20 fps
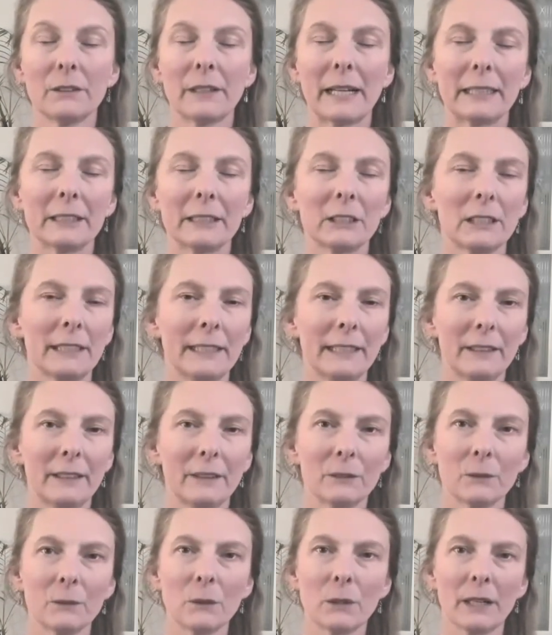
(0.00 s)
You're
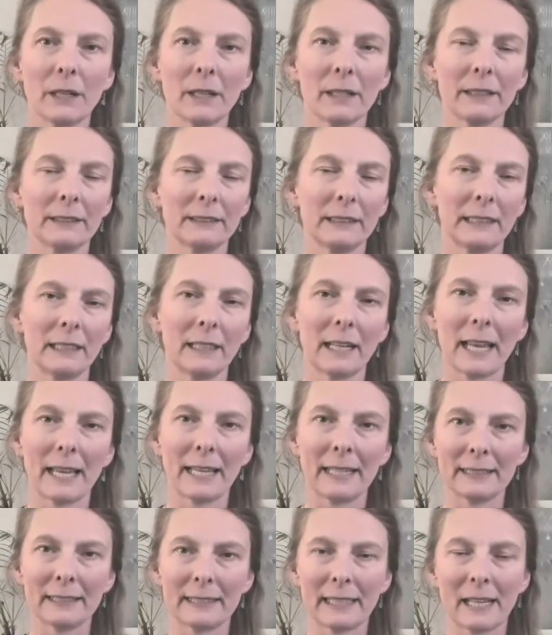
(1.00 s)
actually organizing,
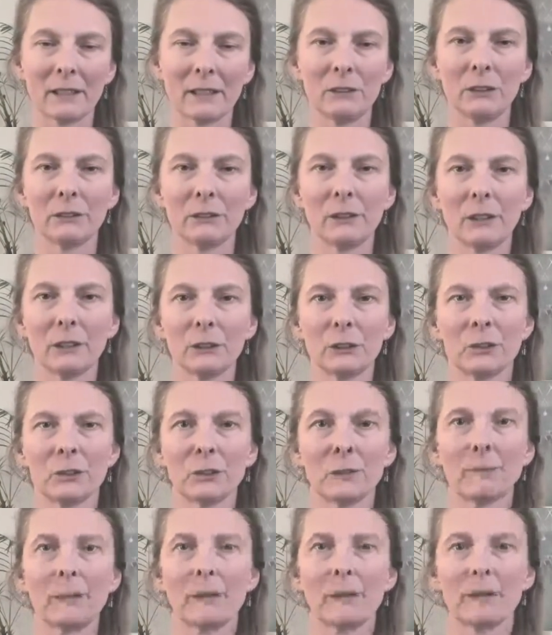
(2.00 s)
laying down
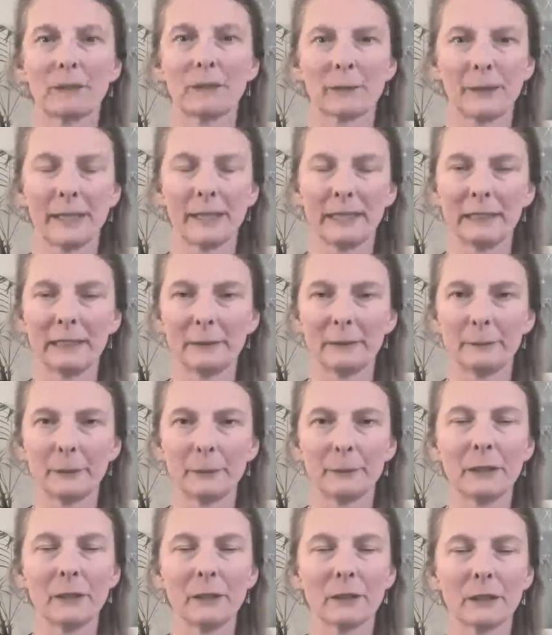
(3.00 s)
neurological pathways,
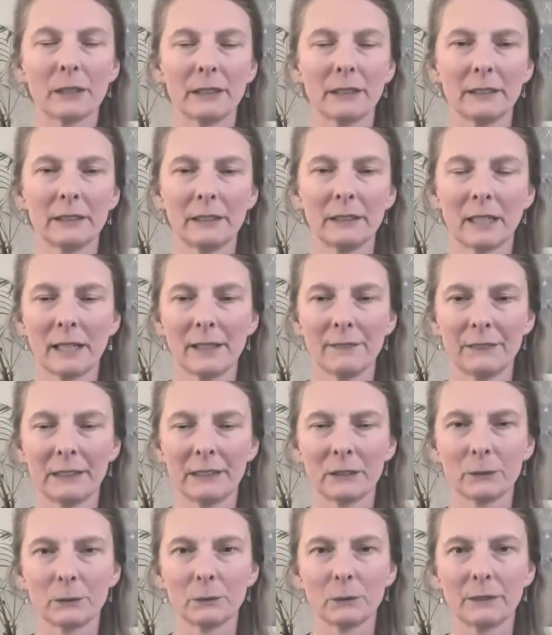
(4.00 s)
but we're not going to dive
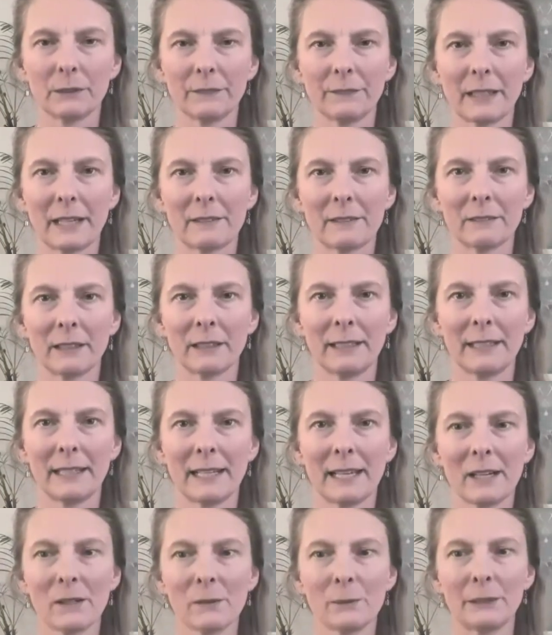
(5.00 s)
into all of that right
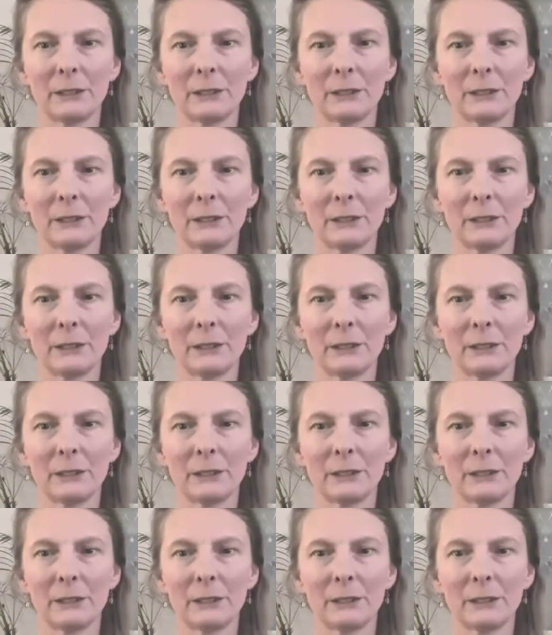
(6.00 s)
now.